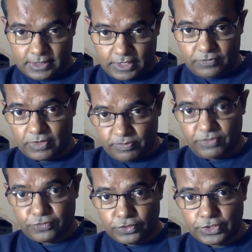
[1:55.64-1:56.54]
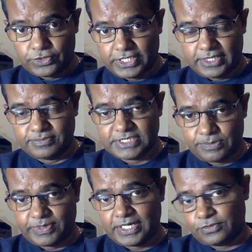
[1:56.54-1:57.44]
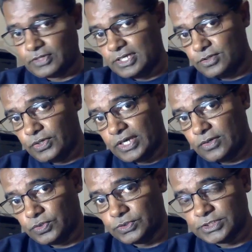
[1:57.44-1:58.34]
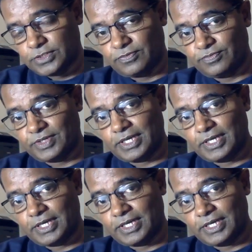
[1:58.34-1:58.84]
Even before your AMC Part 1, you have to sort of